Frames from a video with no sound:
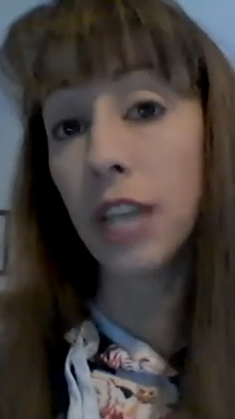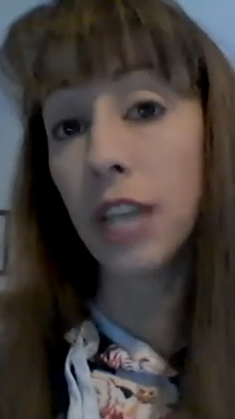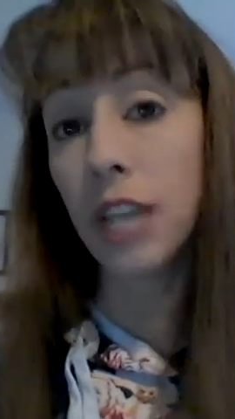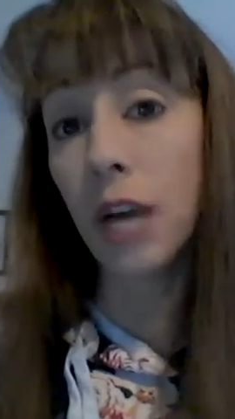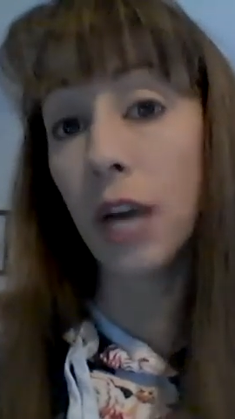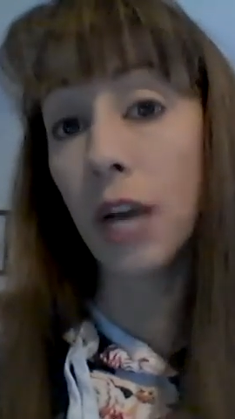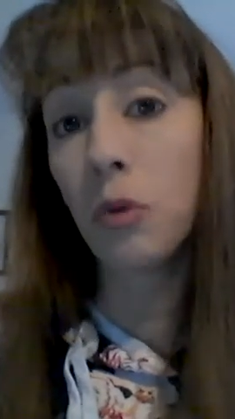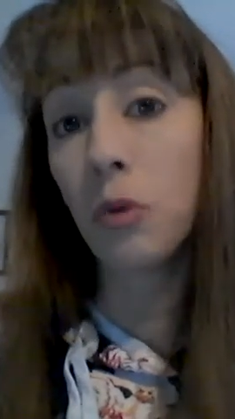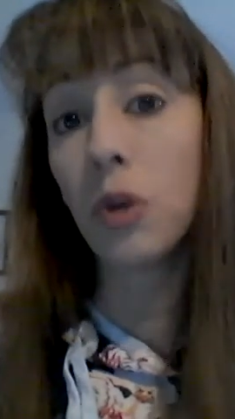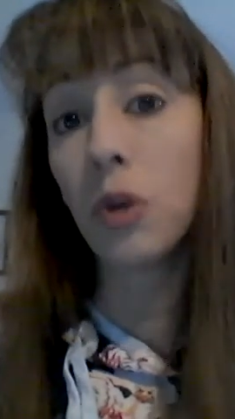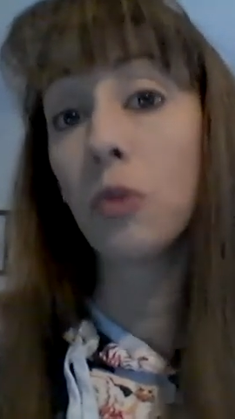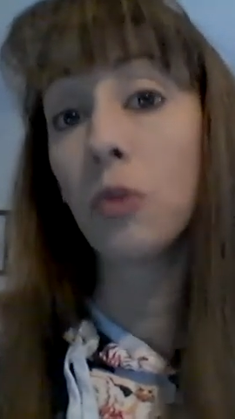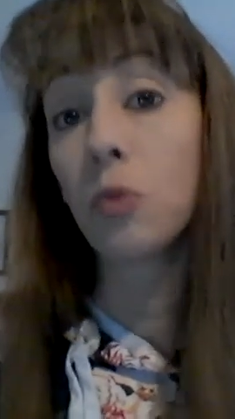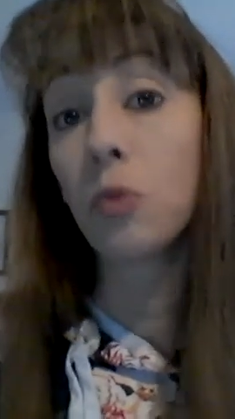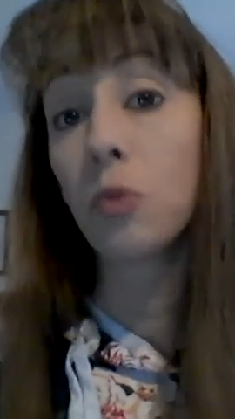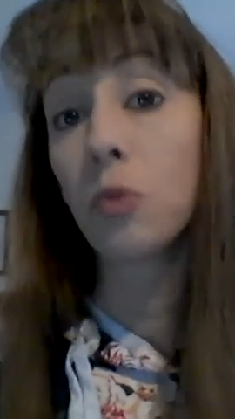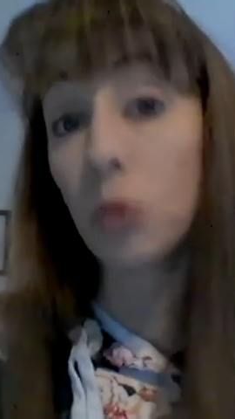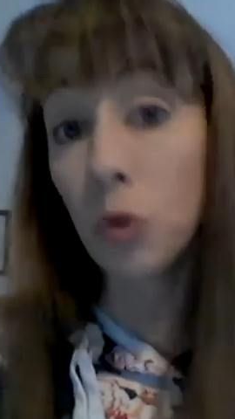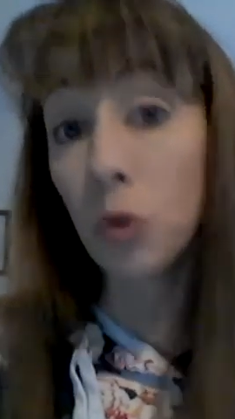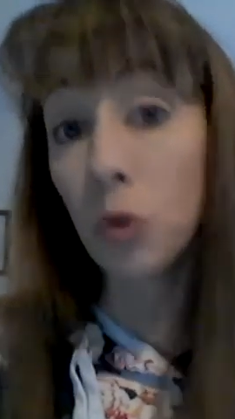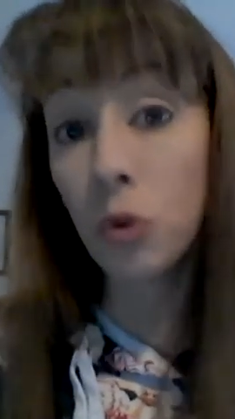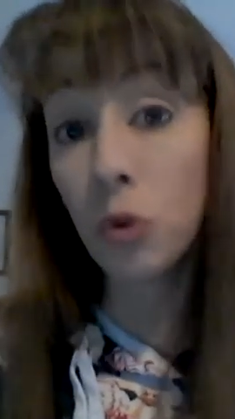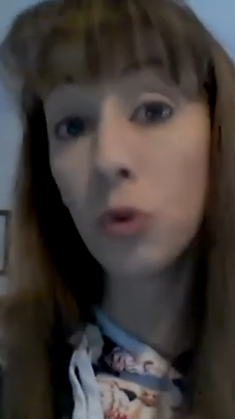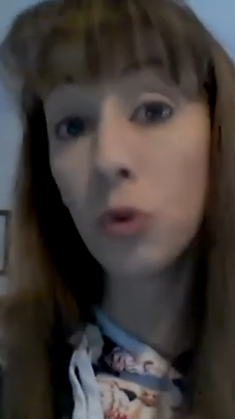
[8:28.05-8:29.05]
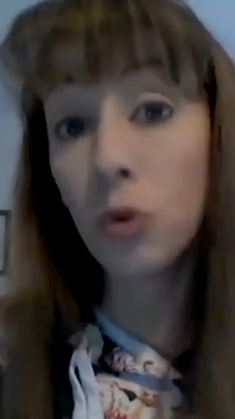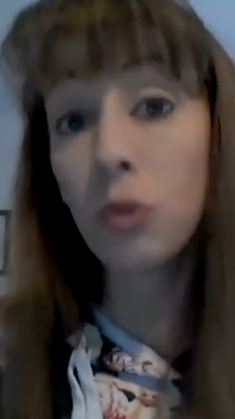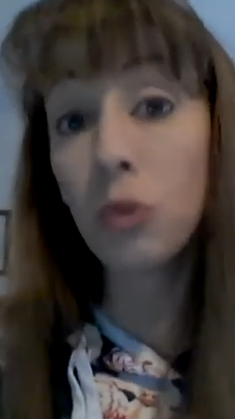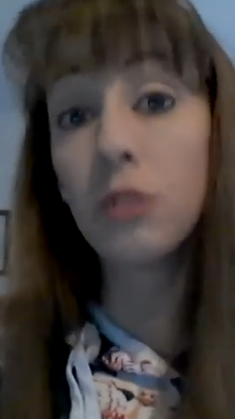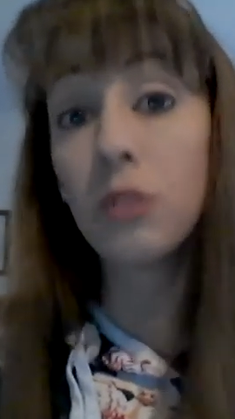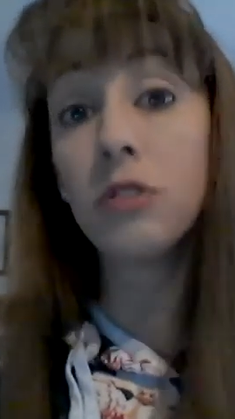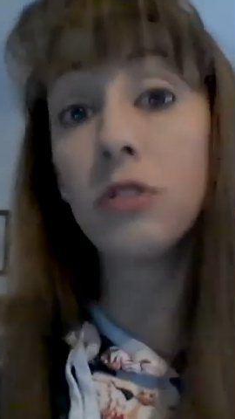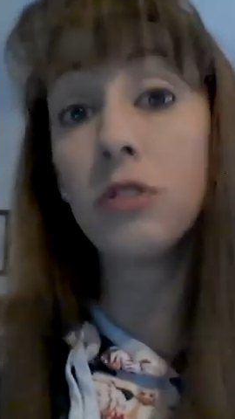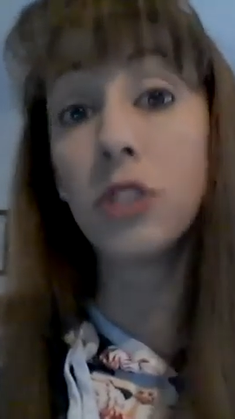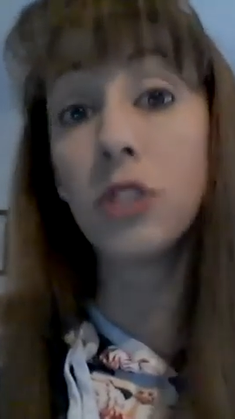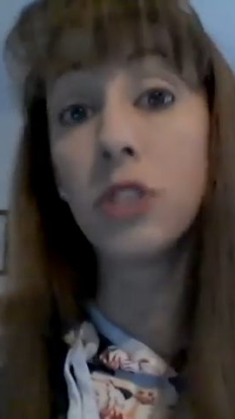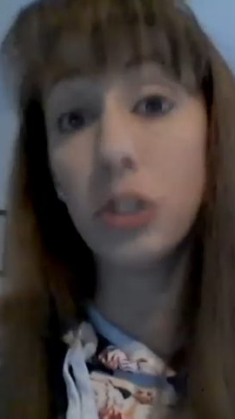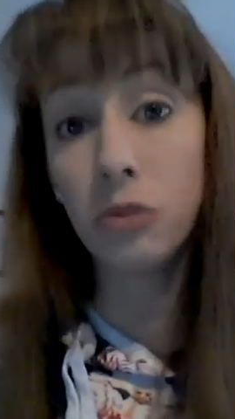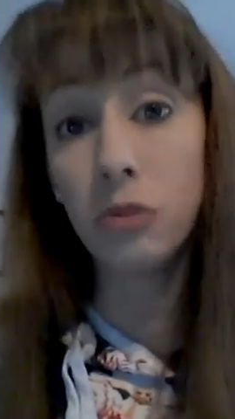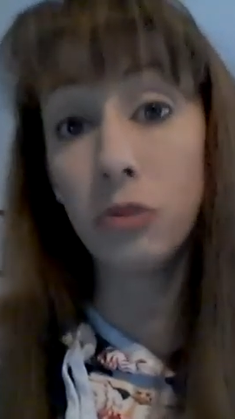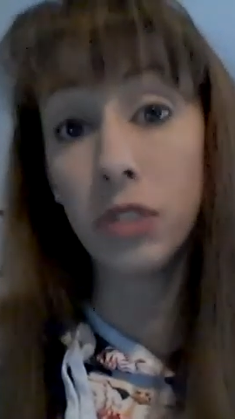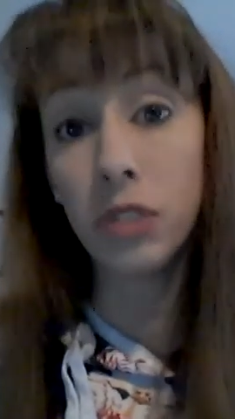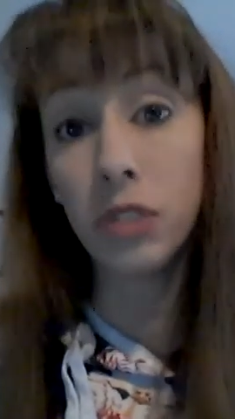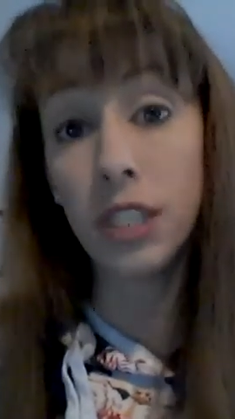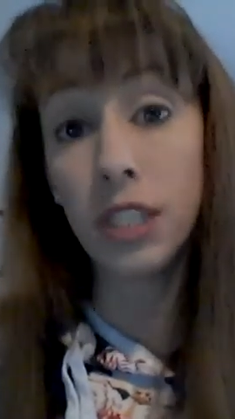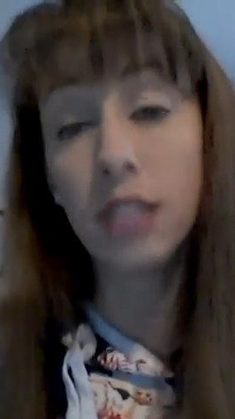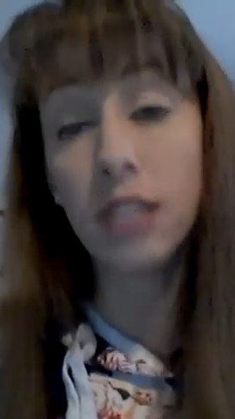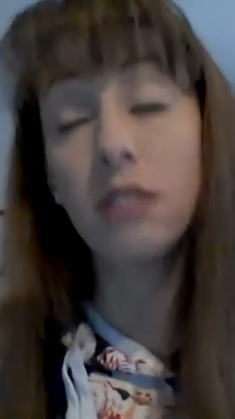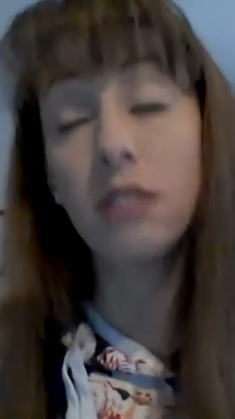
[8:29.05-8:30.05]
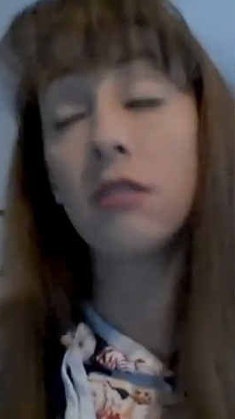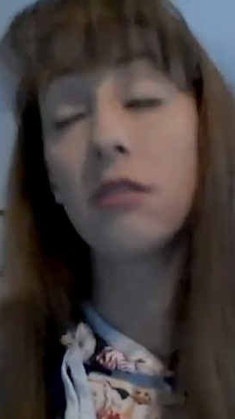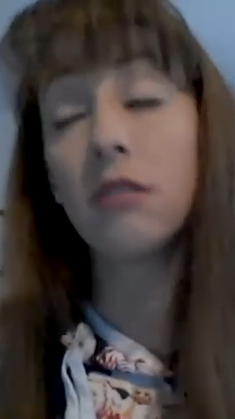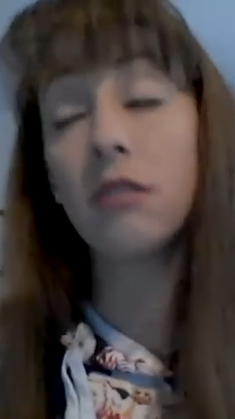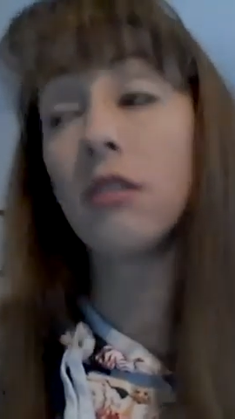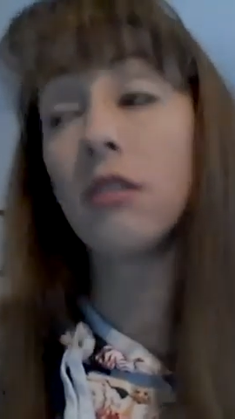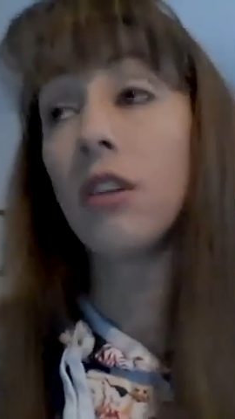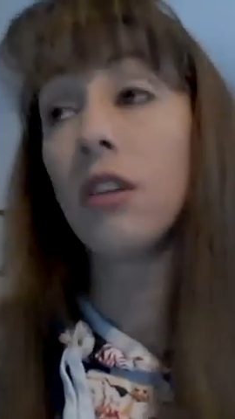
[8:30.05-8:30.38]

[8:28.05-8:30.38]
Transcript: that will rule using